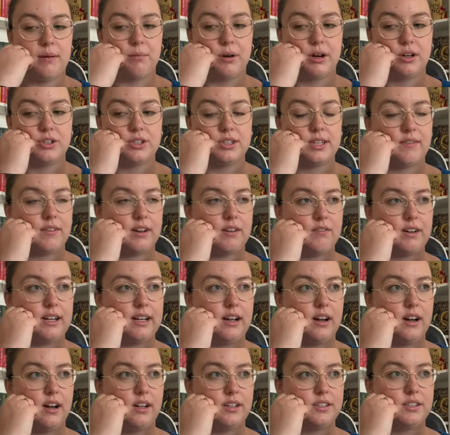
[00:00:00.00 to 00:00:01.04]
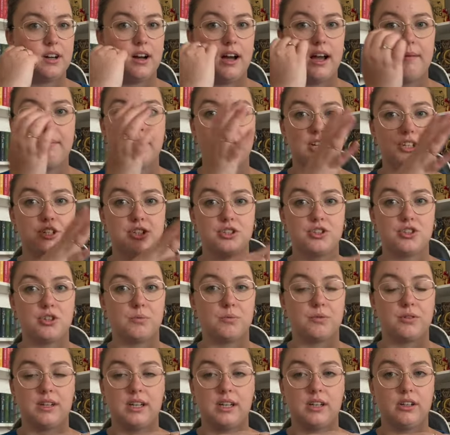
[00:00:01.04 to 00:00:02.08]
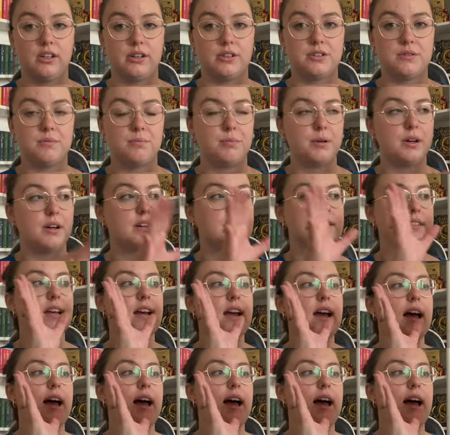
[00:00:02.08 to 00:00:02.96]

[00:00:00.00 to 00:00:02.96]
where I was just having a really hard time and I just stopped reading loads of books.